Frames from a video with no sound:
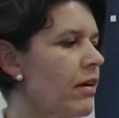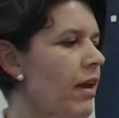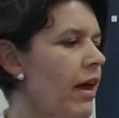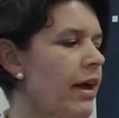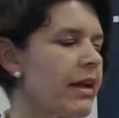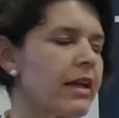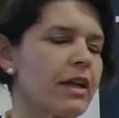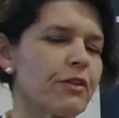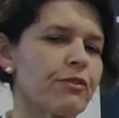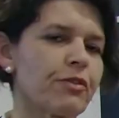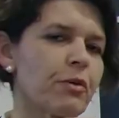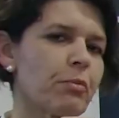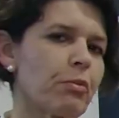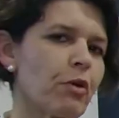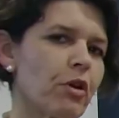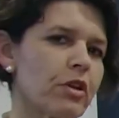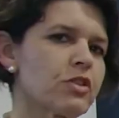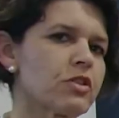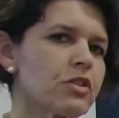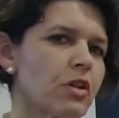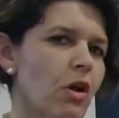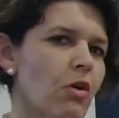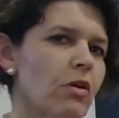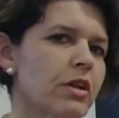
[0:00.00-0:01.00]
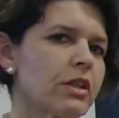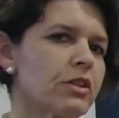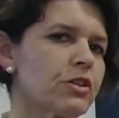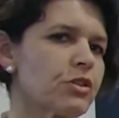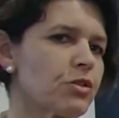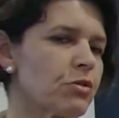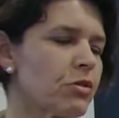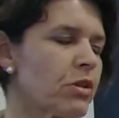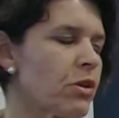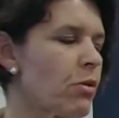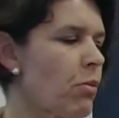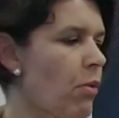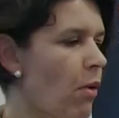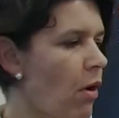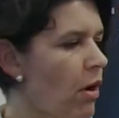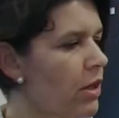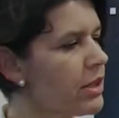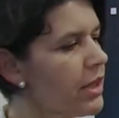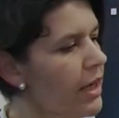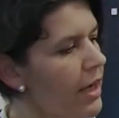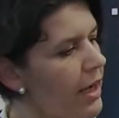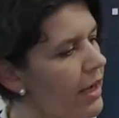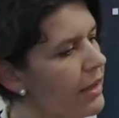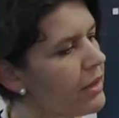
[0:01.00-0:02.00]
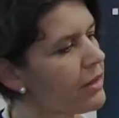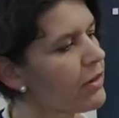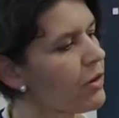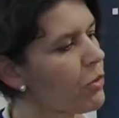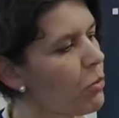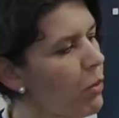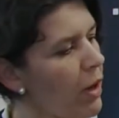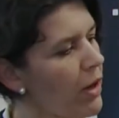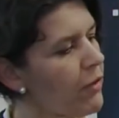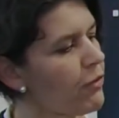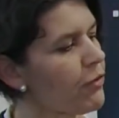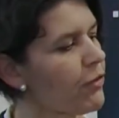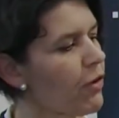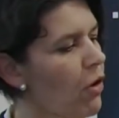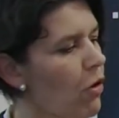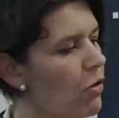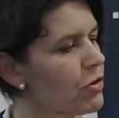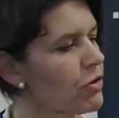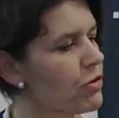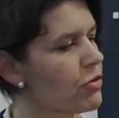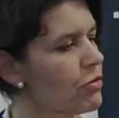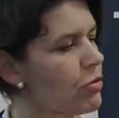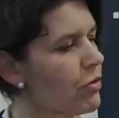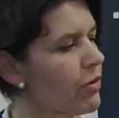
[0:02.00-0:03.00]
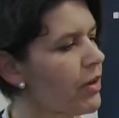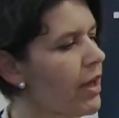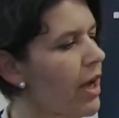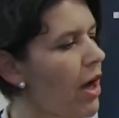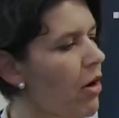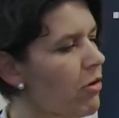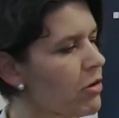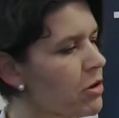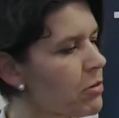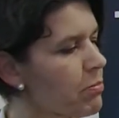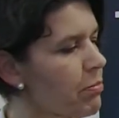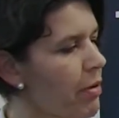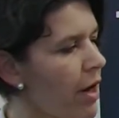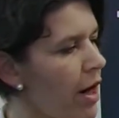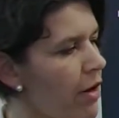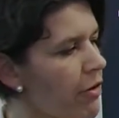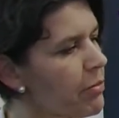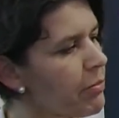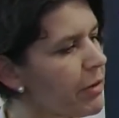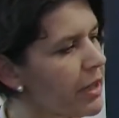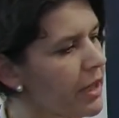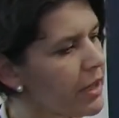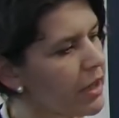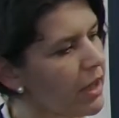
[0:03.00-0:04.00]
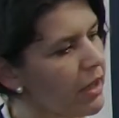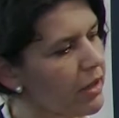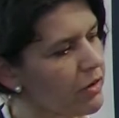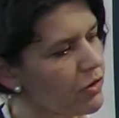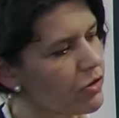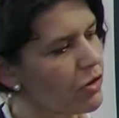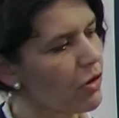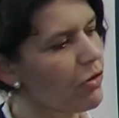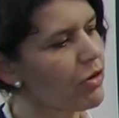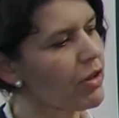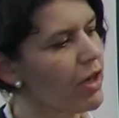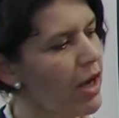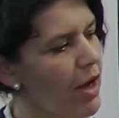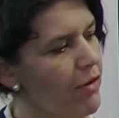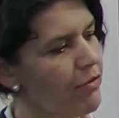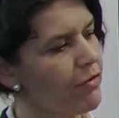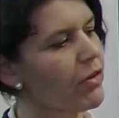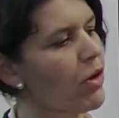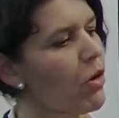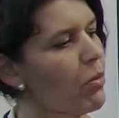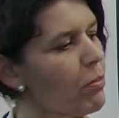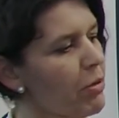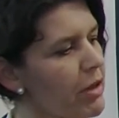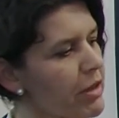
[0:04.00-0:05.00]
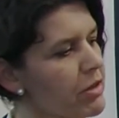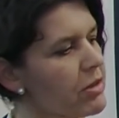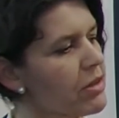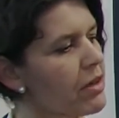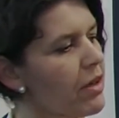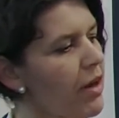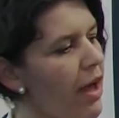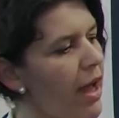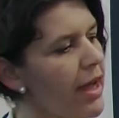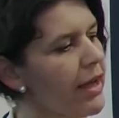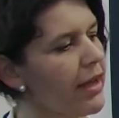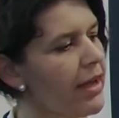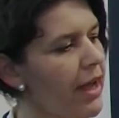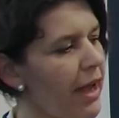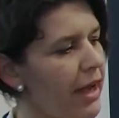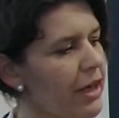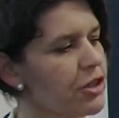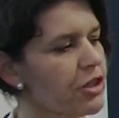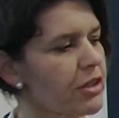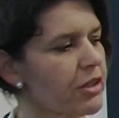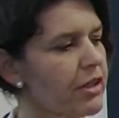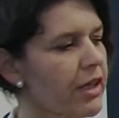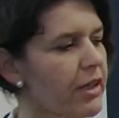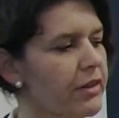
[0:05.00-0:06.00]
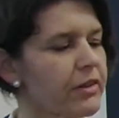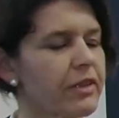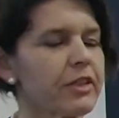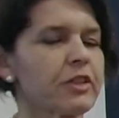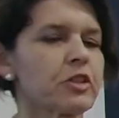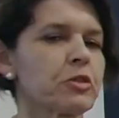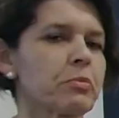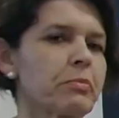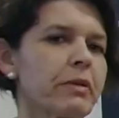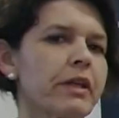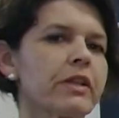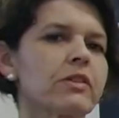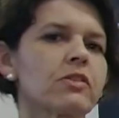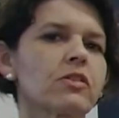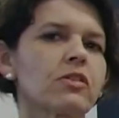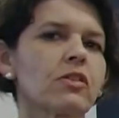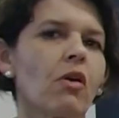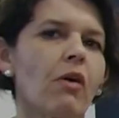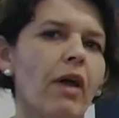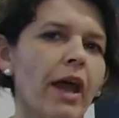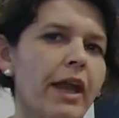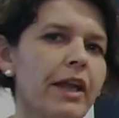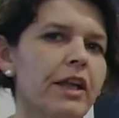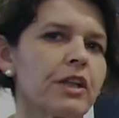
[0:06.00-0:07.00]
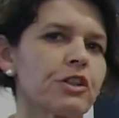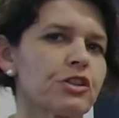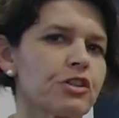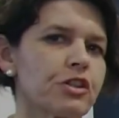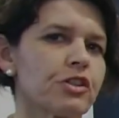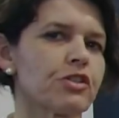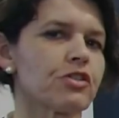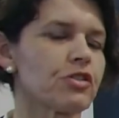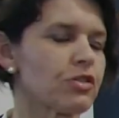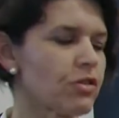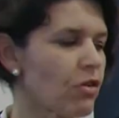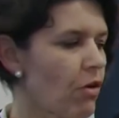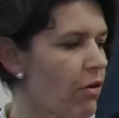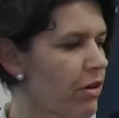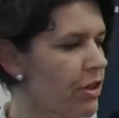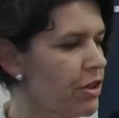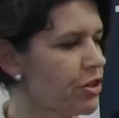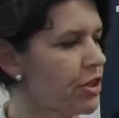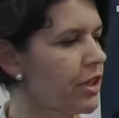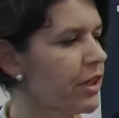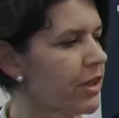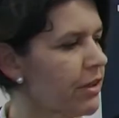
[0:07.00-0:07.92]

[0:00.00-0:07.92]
like if you pull a stone into the water and the wave goes to the outer perimeter, so you have no piston-like action, and this means no energy storage.